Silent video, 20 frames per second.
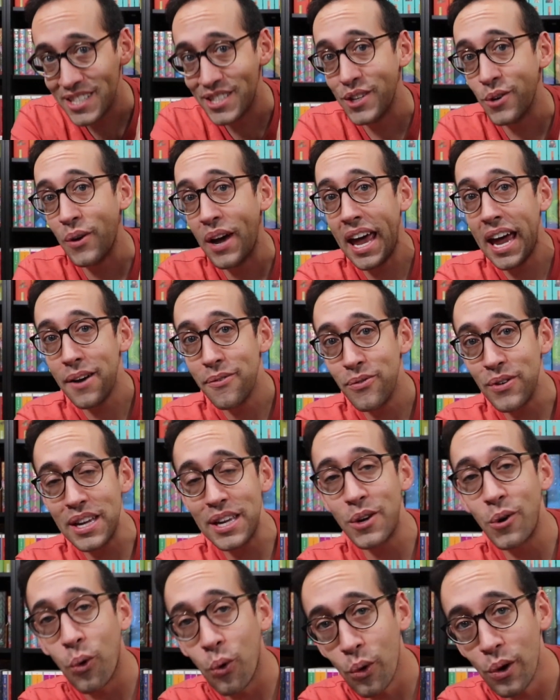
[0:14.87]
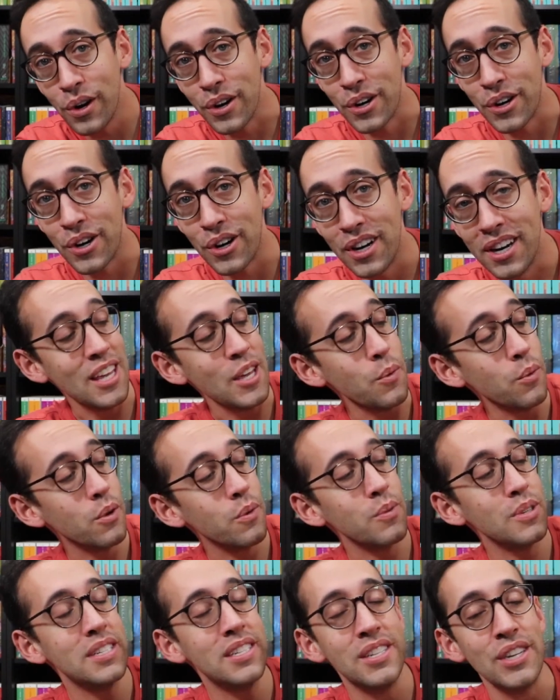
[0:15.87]
so every quarter you will
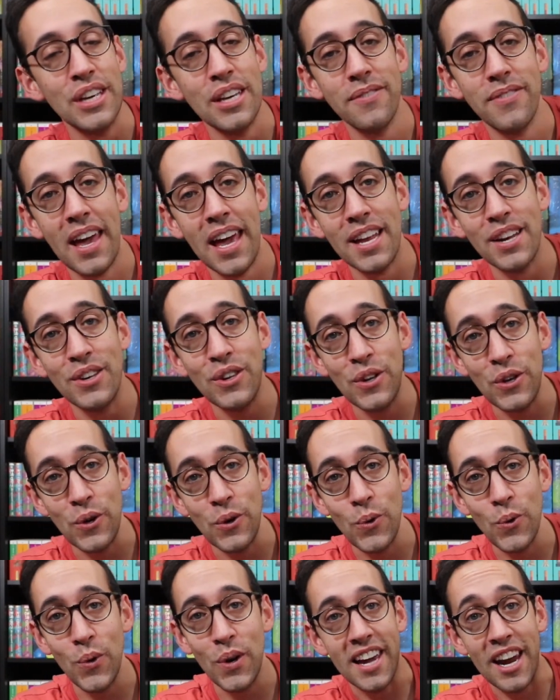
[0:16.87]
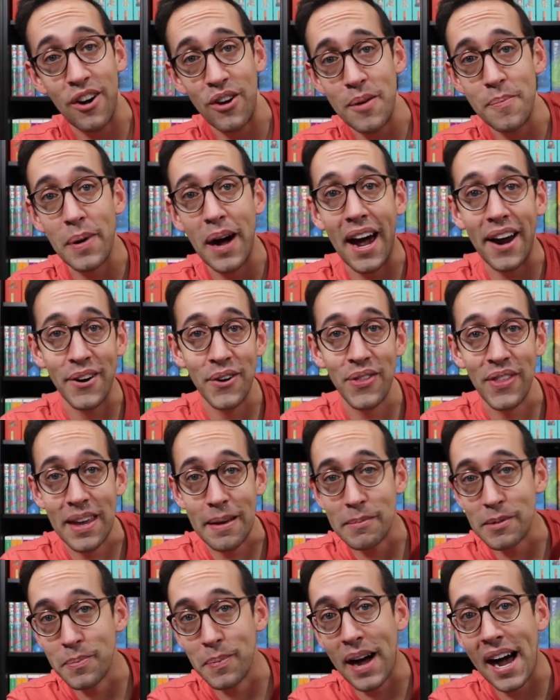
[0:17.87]
receive a new Harry Potter
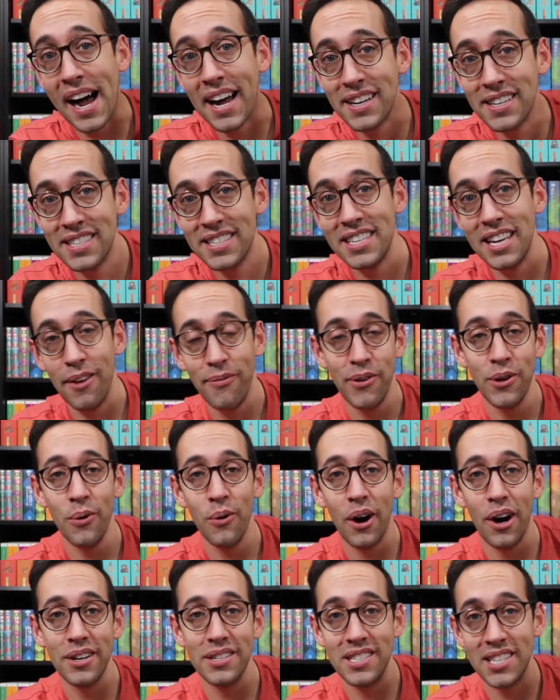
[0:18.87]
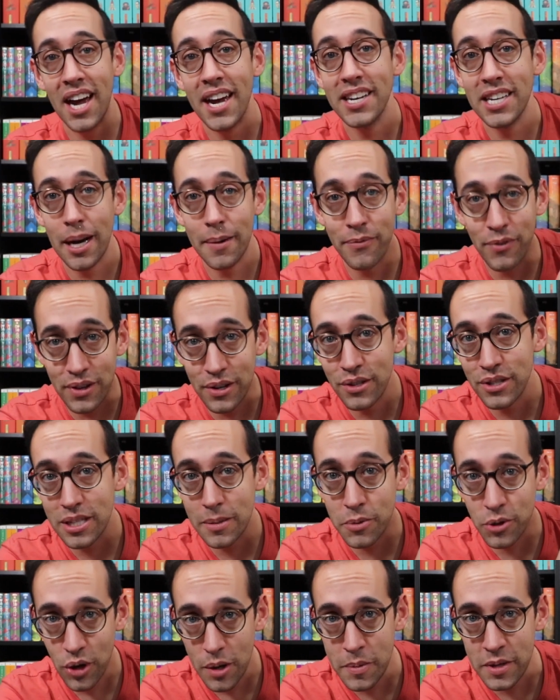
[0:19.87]
themed box if you are signed up for their
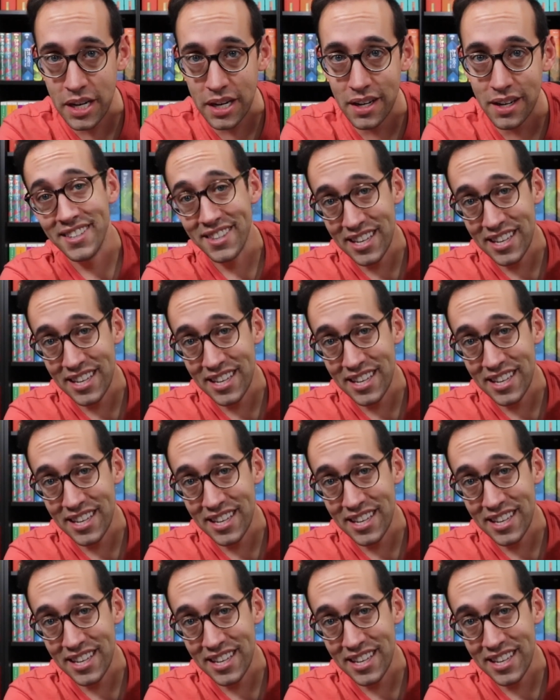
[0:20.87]
subscription.